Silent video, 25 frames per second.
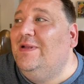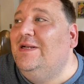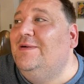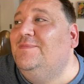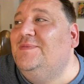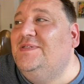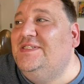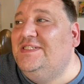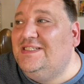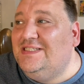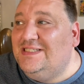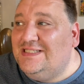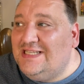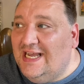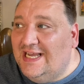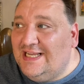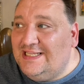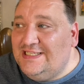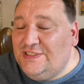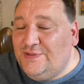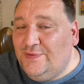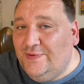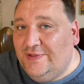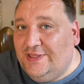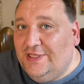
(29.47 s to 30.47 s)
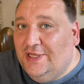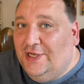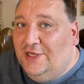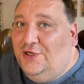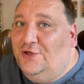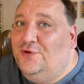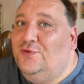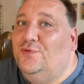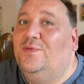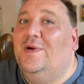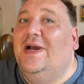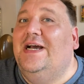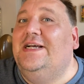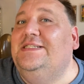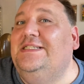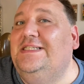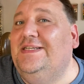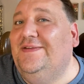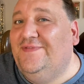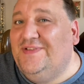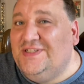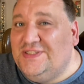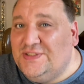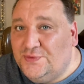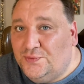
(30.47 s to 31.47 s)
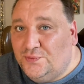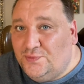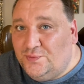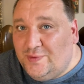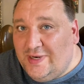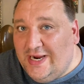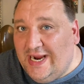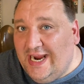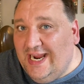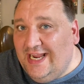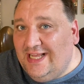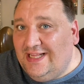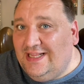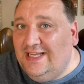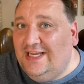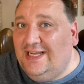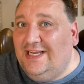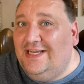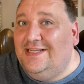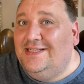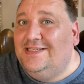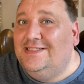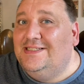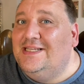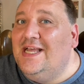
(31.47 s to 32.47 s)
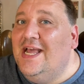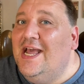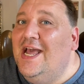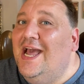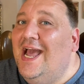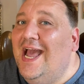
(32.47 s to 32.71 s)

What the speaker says: obsessed with aggressive Israelis